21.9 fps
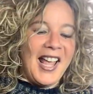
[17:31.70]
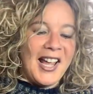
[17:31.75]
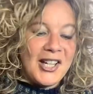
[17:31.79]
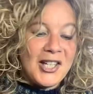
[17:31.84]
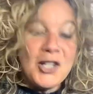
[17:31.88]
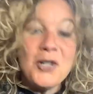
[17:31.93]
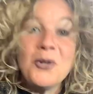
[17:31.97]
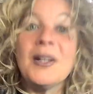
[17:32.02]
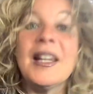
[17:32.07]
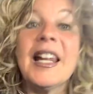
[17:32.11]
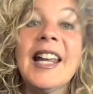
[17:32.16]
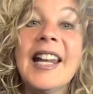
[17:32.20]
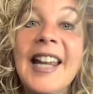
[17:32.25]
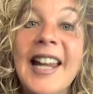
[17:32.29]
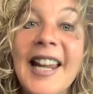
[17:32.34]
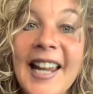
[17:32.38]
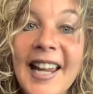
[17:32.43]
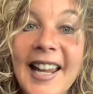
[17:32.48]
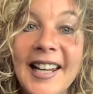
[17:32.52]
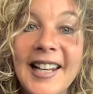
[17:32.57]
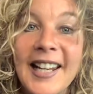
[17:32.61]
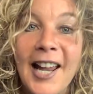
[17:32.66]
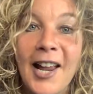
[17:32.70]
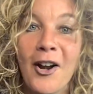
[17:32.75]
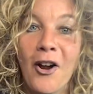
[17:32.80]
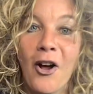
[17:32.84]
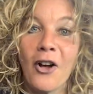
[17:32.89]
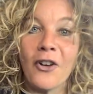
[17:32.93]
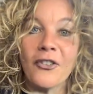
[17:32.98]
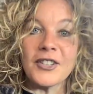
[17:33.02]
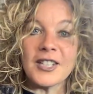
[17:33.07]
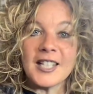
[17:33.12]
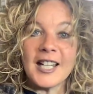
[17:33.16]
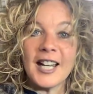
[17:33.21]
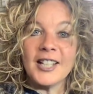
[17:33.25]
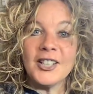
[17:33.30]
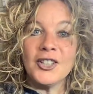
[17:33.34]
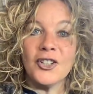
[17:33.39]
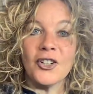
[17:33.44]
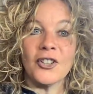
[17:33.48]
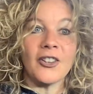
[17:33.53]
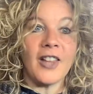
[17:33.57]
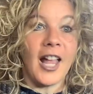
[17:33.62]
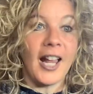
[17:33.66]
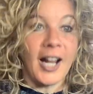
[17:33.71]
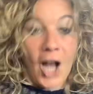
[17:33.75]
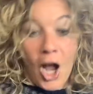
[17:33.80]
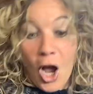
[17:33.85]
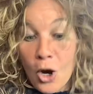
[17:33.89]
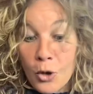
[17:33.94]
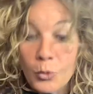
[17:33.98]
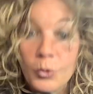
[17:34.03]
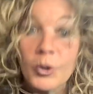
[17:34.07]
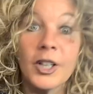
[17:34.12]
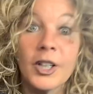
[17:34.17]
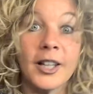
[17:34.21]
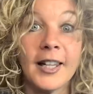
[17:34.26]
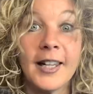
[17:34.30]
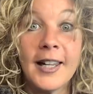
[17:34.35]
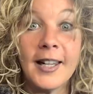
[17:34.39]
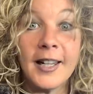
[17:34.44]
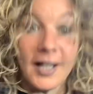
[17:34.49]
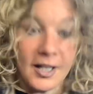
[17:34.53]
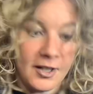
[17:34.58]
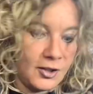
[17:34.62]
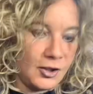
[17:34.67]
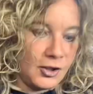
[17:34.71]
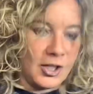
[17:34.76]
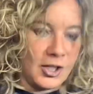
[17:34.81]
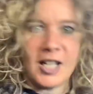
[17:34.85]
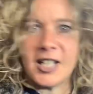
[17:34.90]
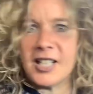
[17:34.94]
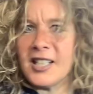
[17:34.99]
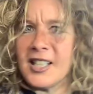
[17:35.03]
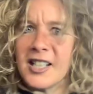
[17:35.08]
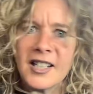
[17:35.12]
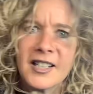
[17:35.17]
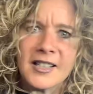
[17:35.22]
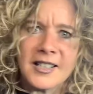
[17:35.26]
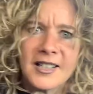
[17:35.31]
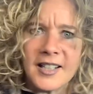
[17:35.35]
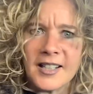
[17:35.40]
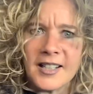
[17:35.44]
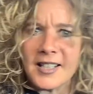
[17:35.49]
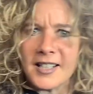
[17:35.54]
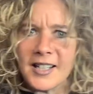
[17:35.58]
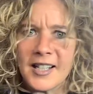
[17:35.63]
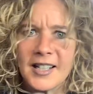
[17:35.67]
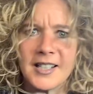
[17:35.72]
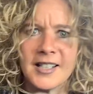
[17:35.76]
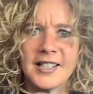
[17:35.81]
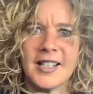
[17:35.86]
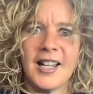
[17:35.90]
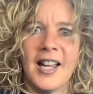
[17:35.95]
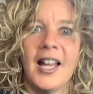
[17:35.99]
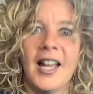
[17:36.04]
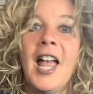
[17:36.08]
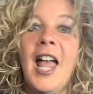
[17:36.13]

You get in and all of a sudden you're like, oh really? Cause da da da da da da da da da.